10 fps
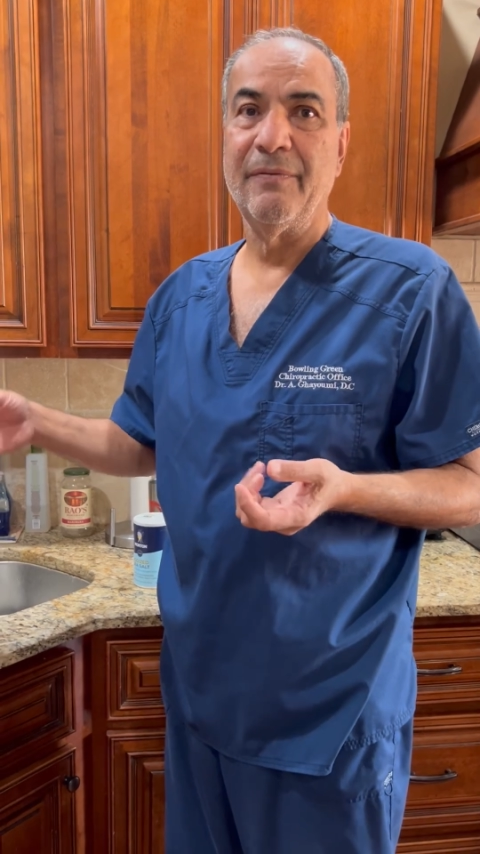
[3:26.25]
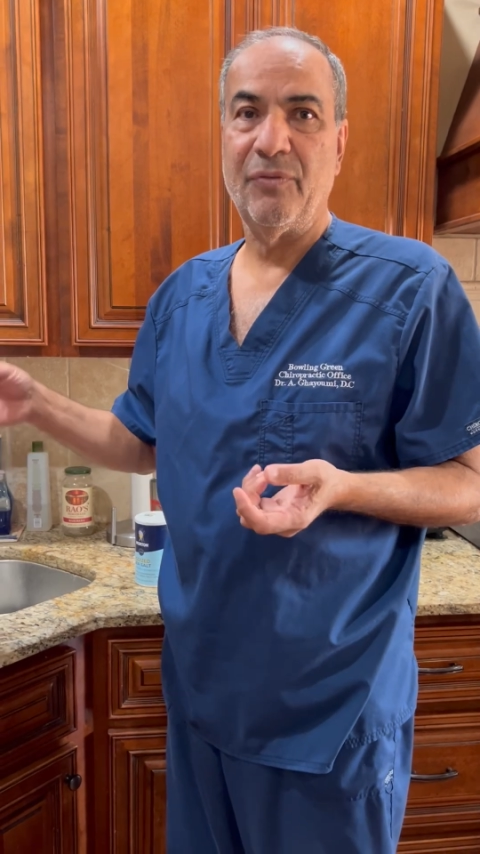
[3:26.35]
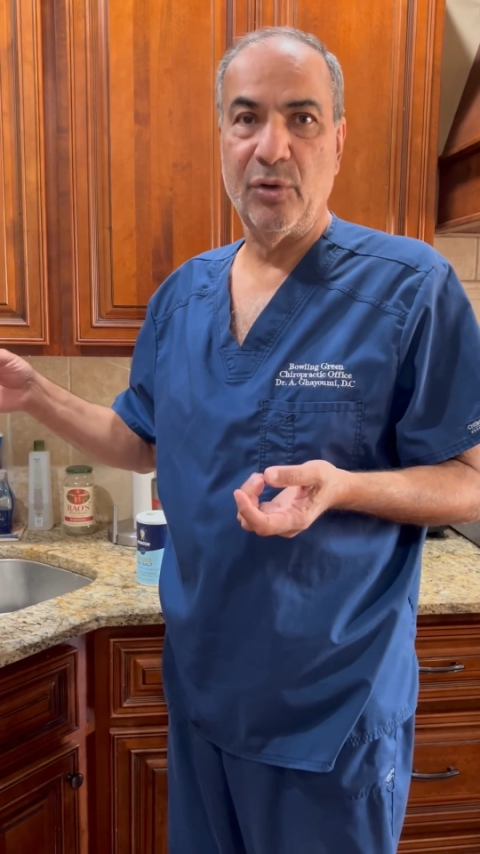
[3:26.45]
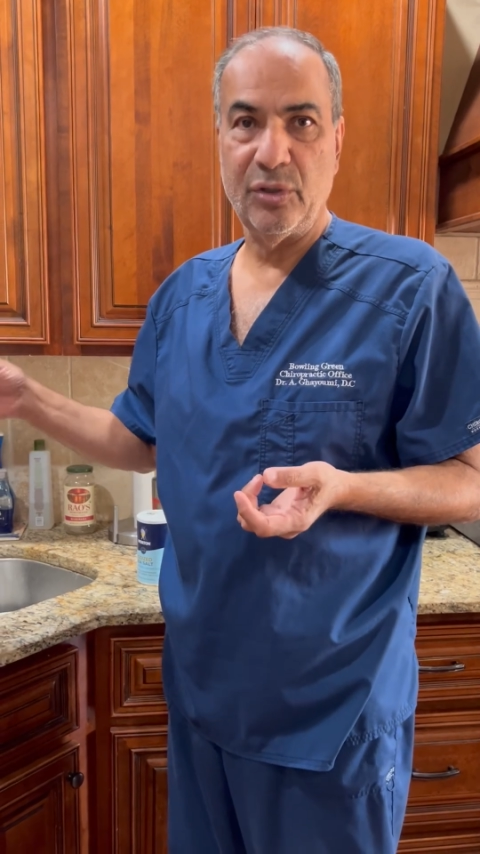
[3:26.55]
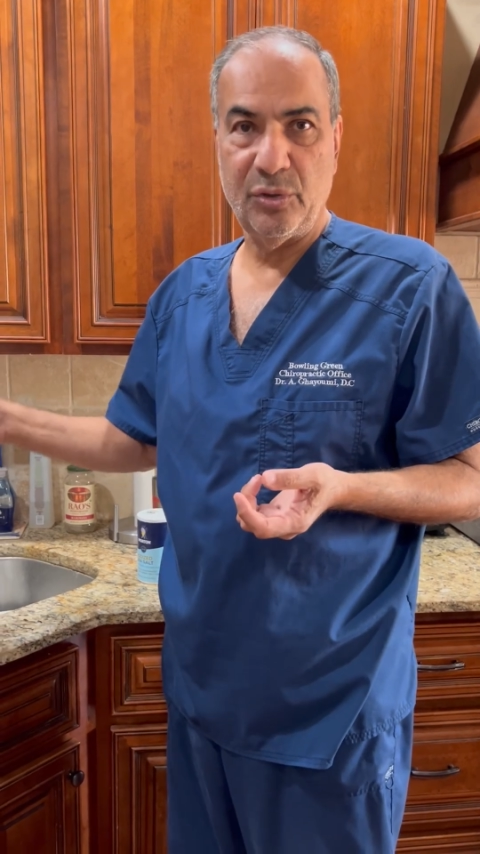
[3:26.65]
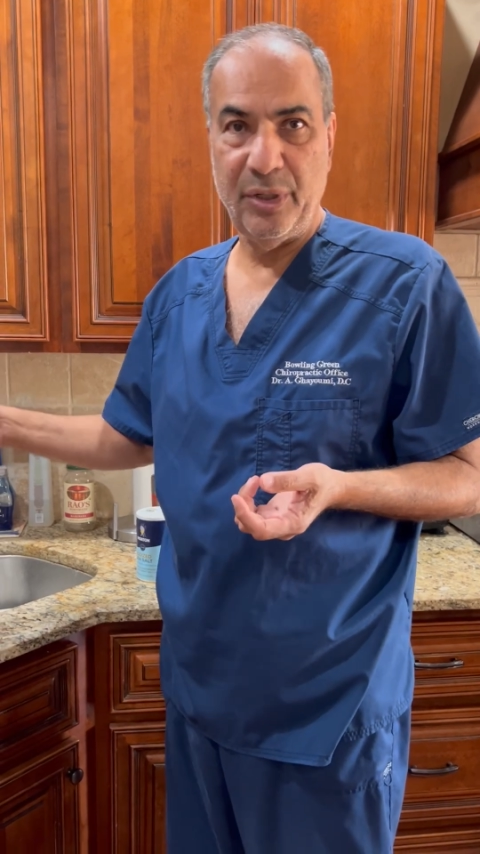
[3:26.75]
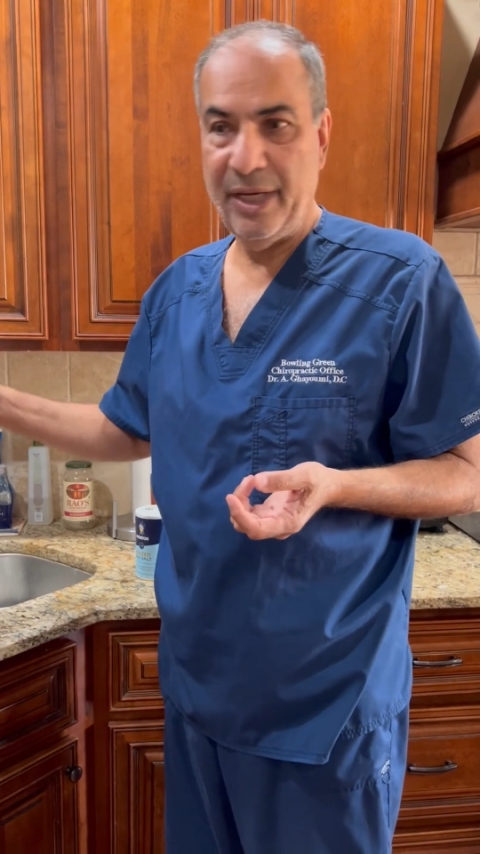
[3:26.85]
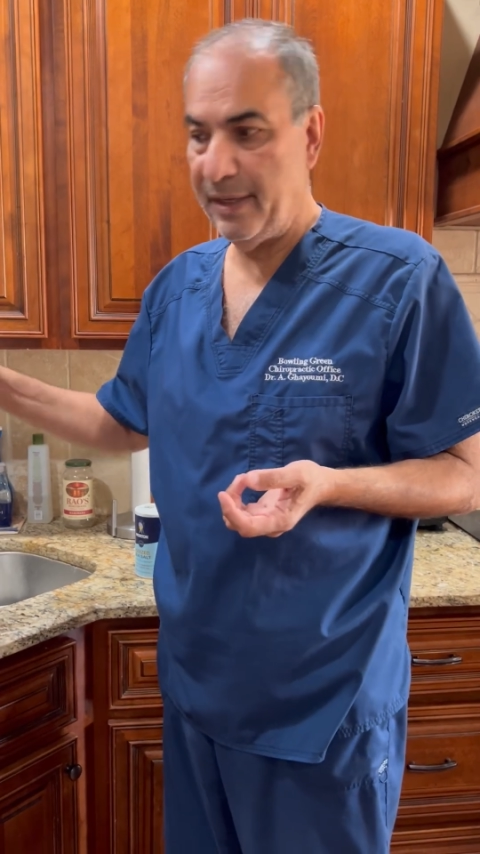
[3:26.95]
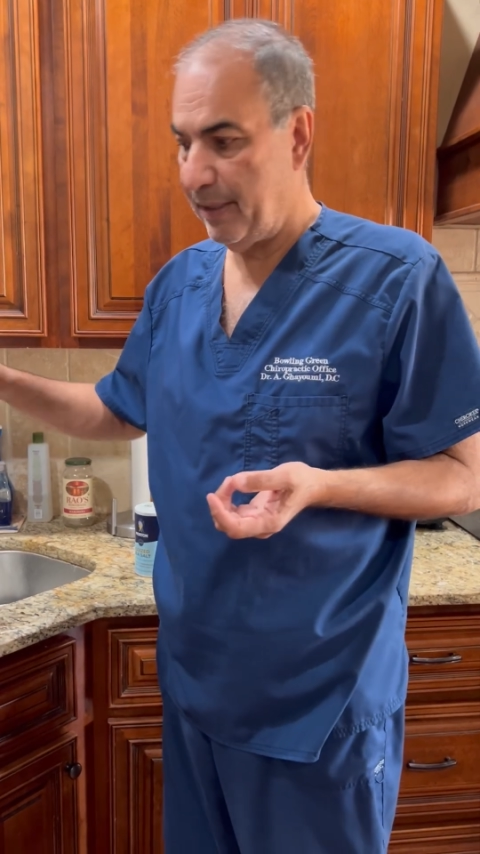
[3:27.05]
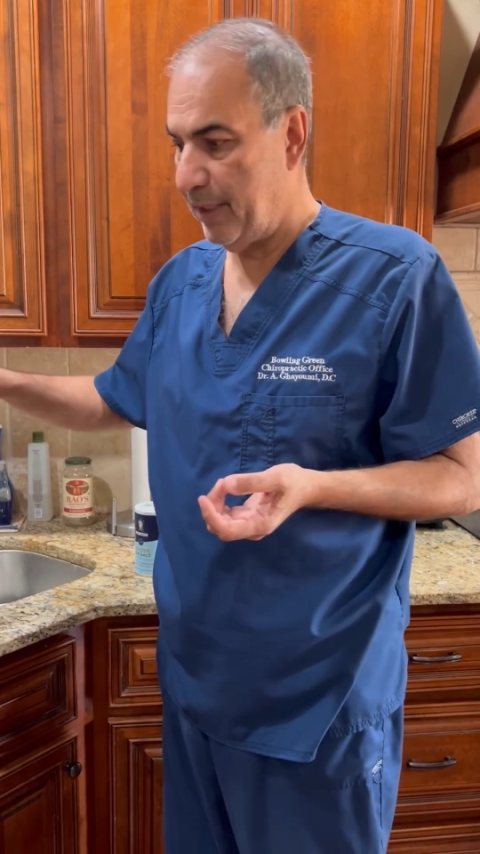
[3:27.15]
for
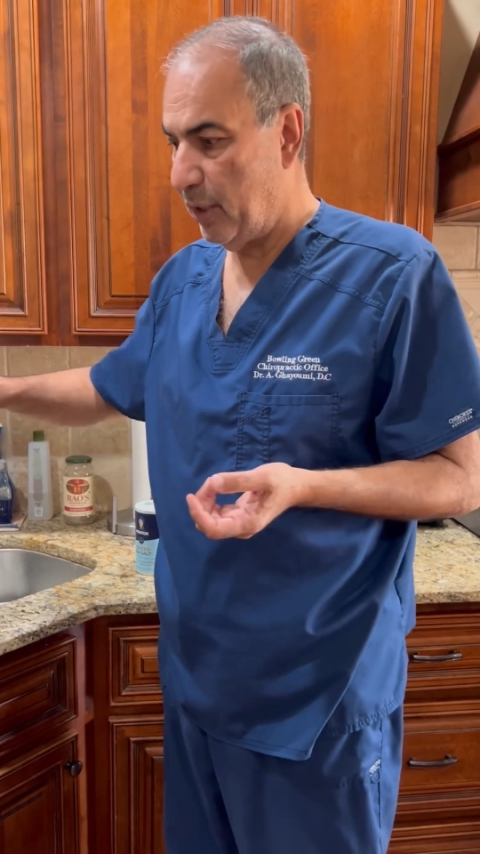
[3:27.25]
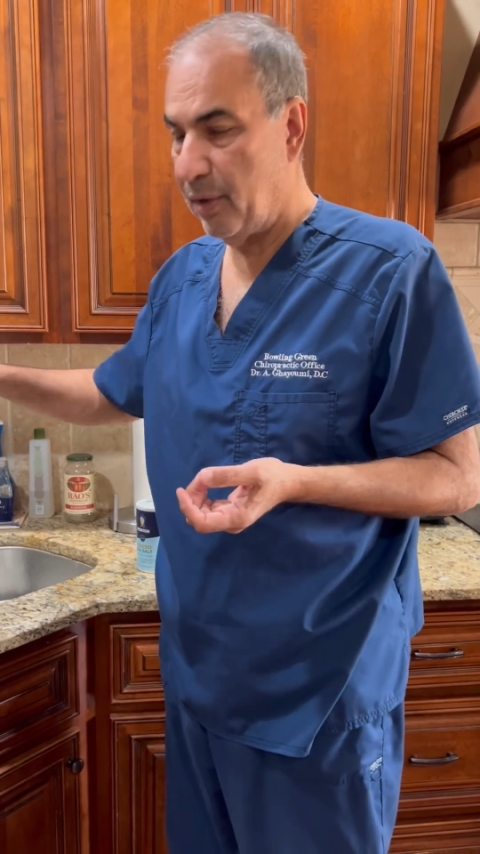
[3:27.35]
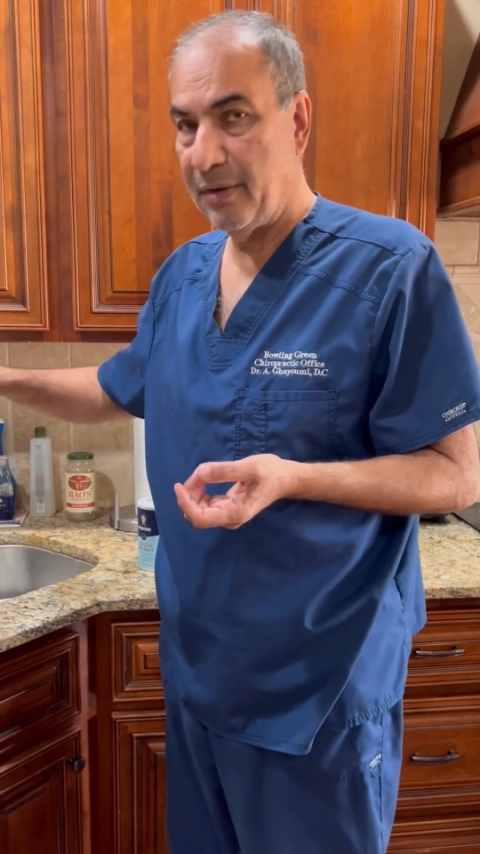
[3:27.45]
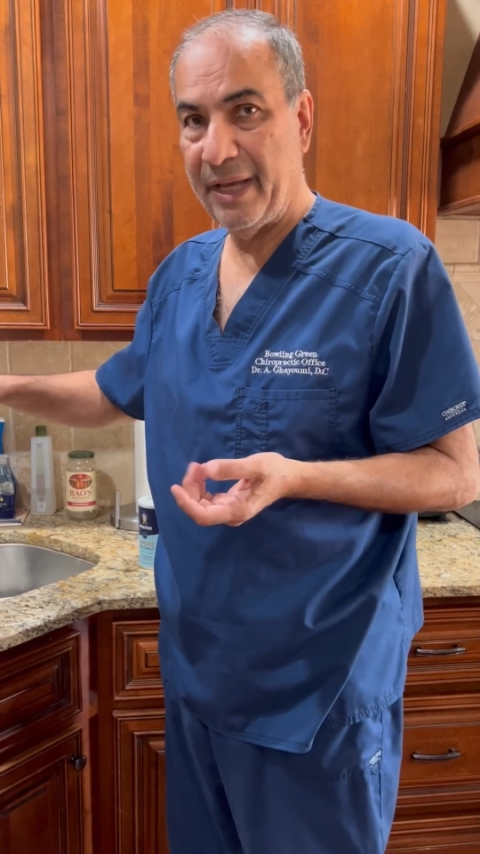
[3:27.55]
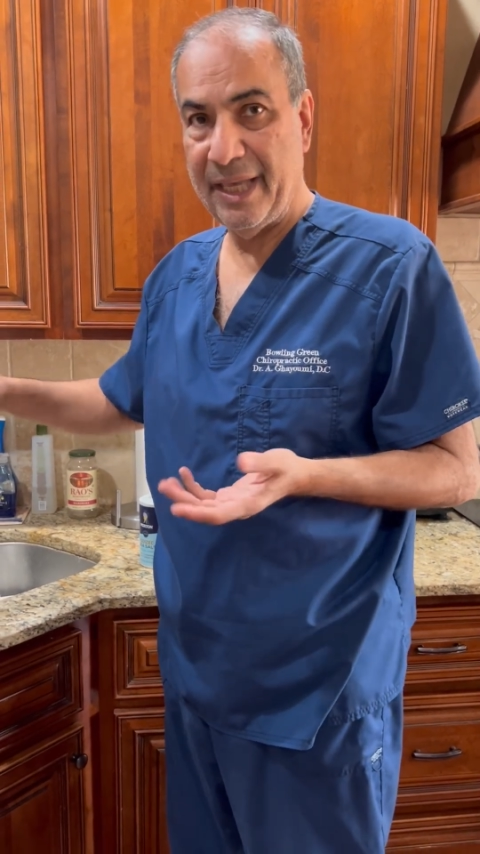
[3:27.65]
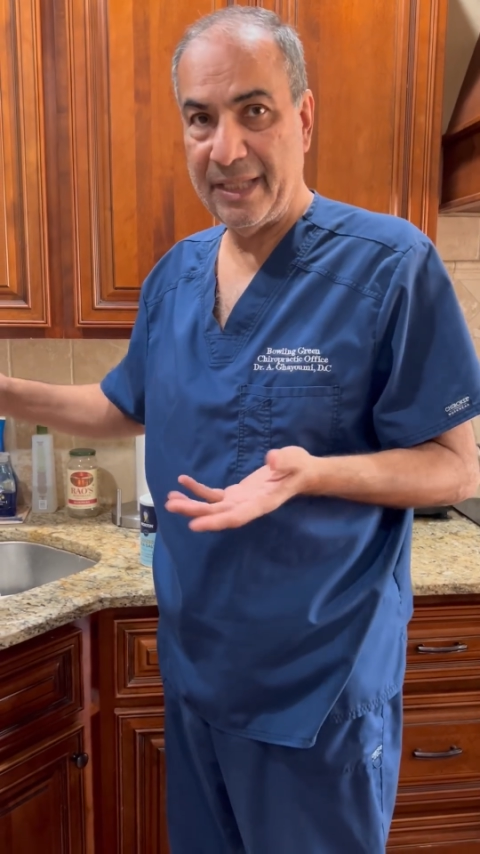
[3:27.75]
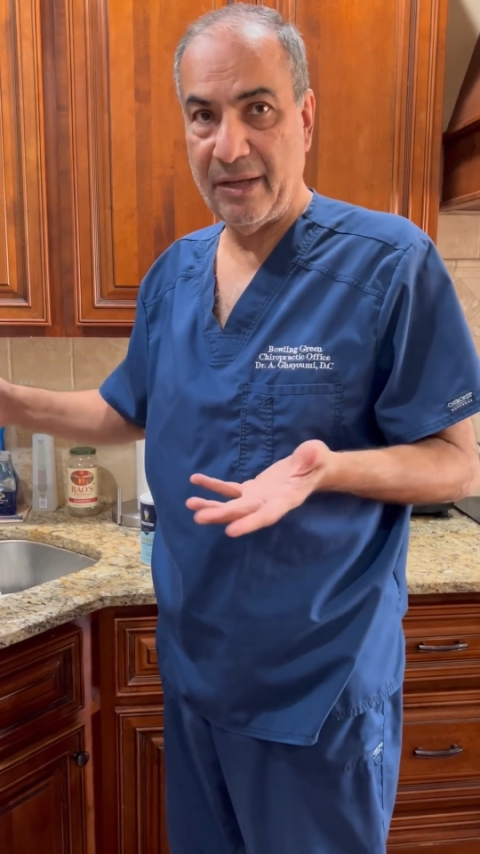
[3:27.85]
3, 1/8